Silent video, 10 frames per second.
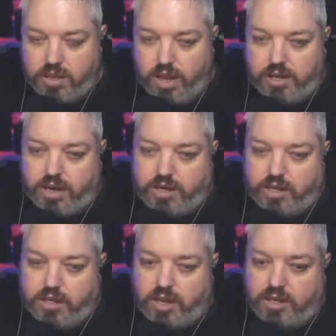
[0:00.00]
do. I
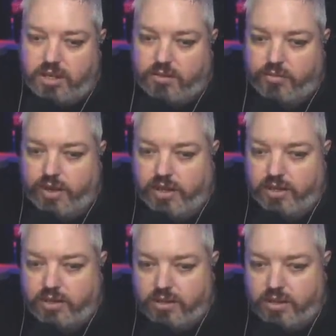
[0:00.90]
need to
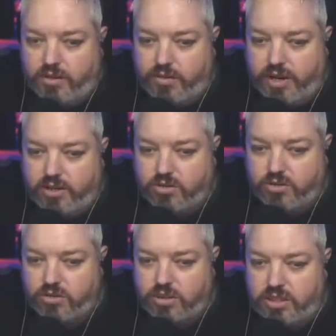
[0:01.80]
think. If I
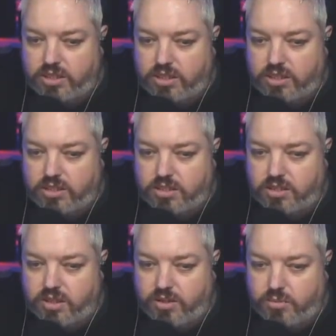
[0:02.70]
do these
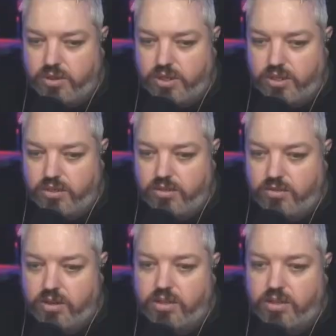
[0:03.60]
the other way, right?